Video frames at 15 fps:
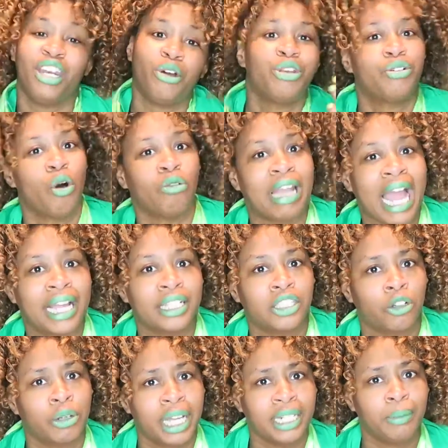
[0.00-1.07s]
you're gonna like
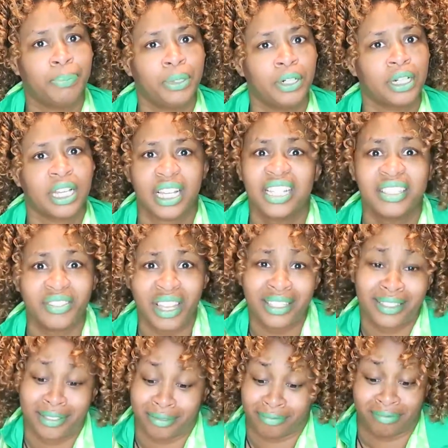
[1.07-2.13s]
it, so get the book.
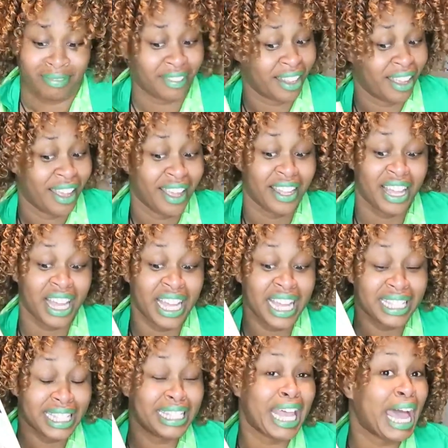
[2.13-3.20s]
It's
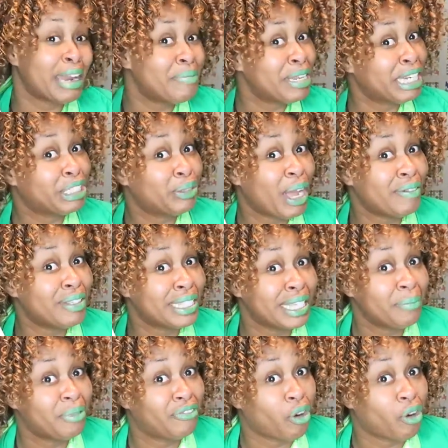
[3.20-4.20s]
a side of me that you haven't seen